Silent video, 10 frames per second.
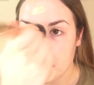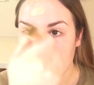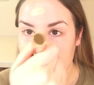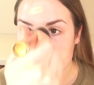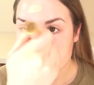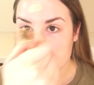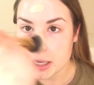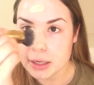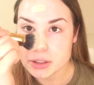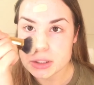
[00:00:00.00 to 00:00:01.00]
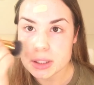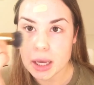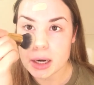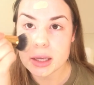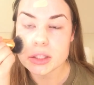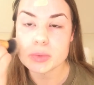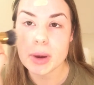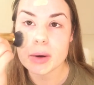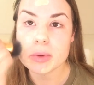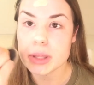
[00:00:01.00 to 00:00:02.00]
But my skin just kind of gets
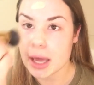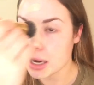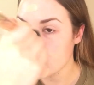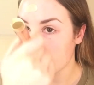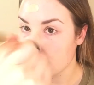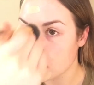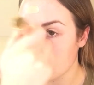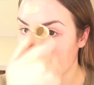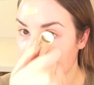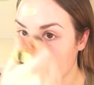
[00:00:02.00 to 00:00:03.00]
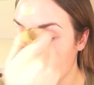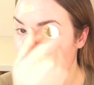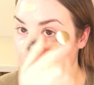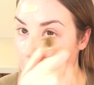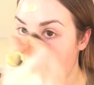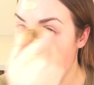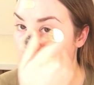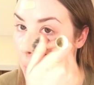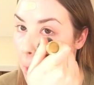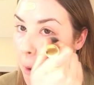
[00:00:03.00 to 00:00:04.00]
red with anything. Like if I
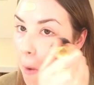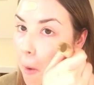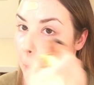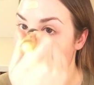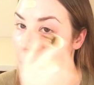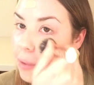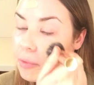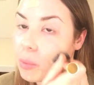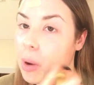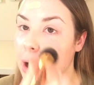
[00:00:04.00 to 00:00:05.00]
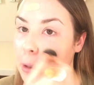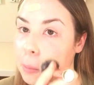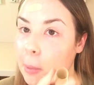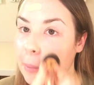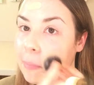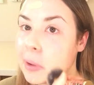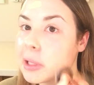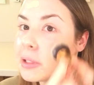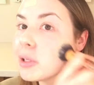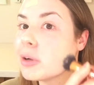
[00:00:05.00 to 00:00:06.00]
even wash my
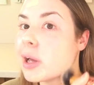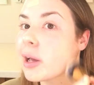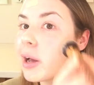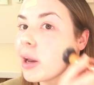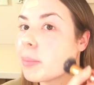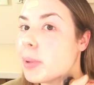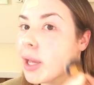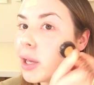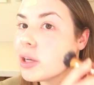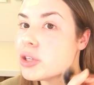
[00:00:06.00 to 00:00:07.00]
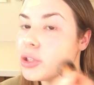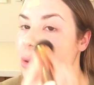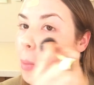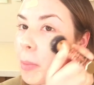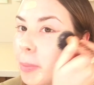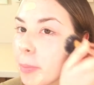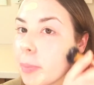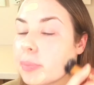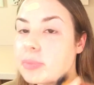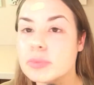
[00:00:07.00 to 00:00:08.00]
face, it'll get kind of pinkish.
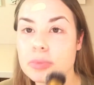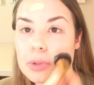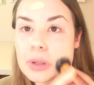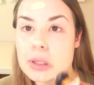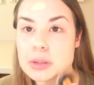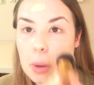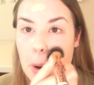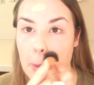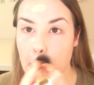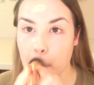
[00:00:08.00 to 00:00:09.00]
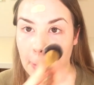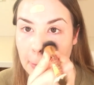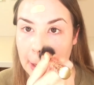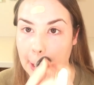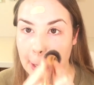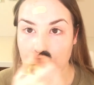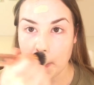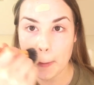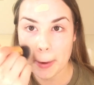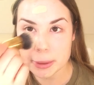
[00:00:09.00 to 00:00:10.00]
So that's normal for me. It
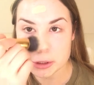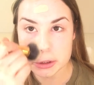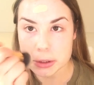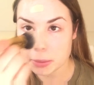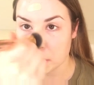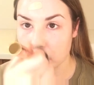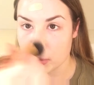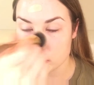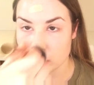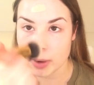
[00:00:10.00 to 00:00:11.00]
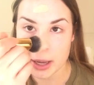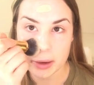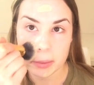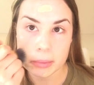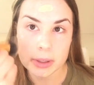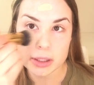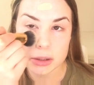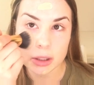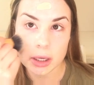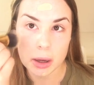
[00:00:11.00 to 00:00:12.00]
just goes away
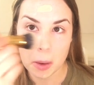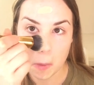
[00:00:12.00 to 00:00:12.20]
easily.